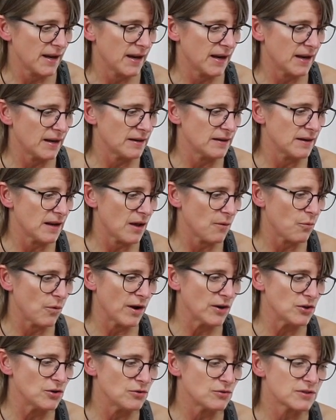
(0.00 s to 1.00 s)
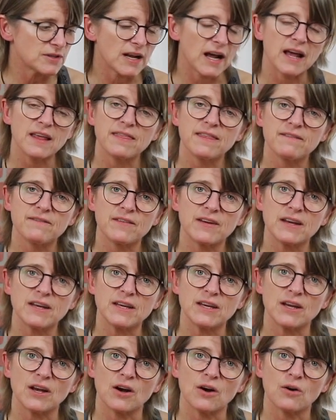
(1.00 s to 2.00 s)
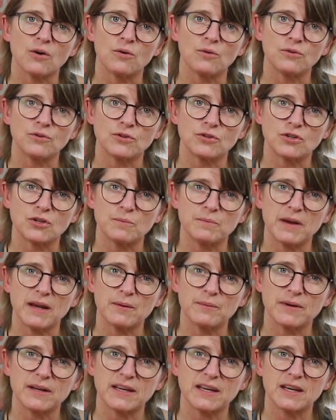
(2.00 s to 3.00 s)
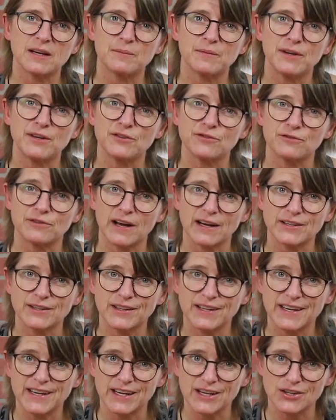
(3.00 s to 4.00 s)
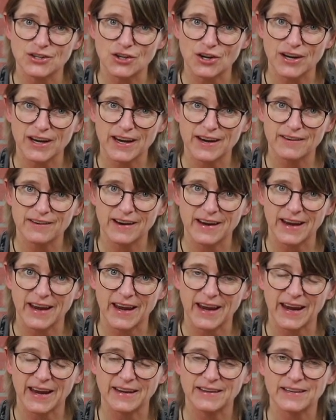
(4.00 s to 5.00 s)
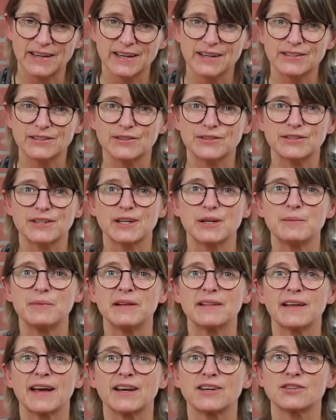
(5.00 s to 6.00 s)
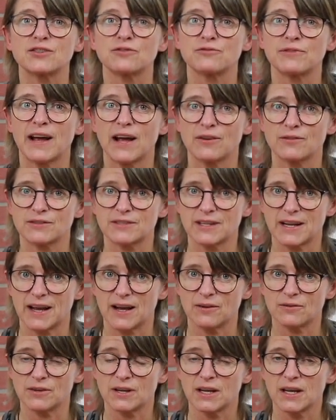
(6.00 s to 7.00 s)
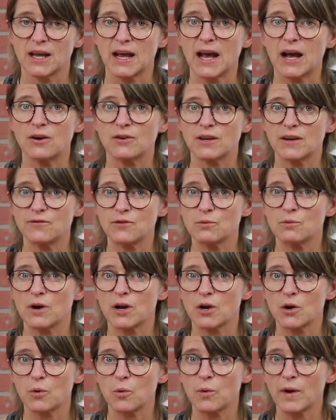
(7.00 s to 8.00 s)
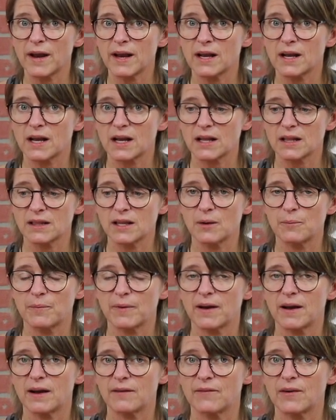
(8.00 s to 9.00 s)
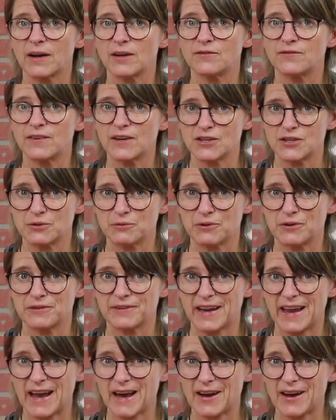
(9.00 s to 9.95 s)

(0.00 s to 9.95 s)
And when you start the video, you should be able to hear me directly in your hearing aid, so it's going to be like surround sound. I'll give you a quick clip of our visual